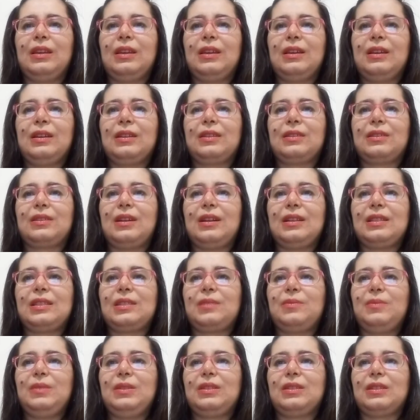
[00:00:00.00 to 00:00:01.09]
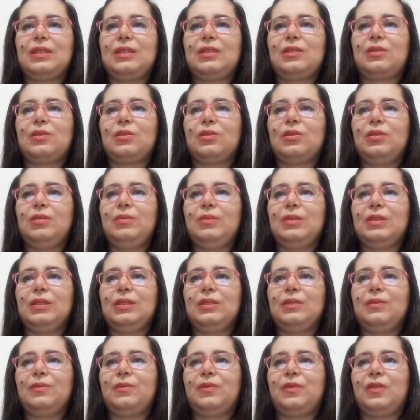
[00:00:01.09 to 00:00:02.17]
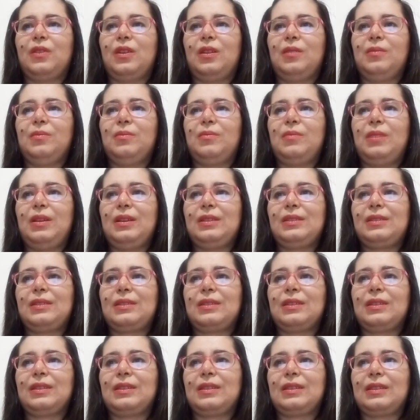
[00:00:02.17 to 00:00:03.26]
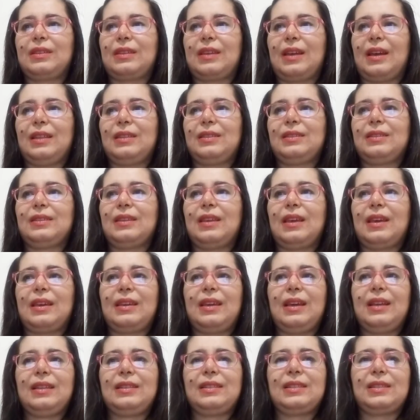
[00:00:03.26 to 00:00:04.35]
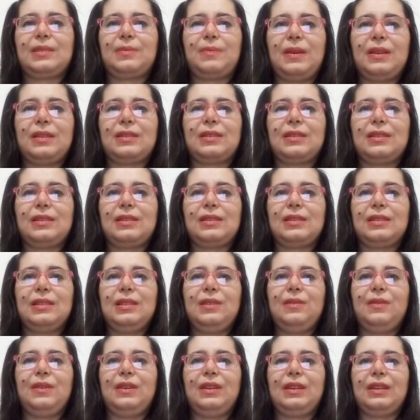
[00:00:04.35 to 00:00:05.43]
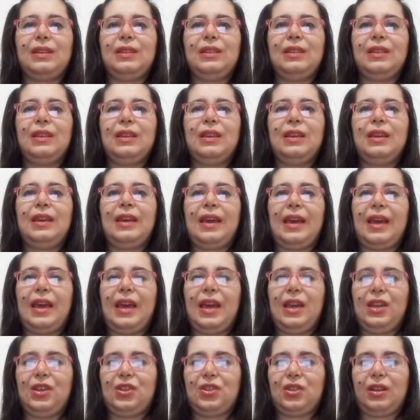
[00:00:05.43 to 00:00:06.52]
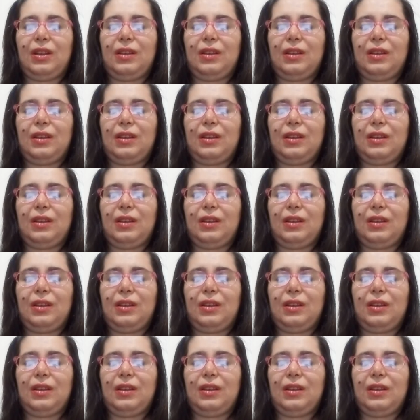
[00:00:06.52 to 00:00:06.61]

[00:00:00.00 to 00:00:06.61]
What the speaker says: transmitted to human from musk cats, a cat species living in Asia.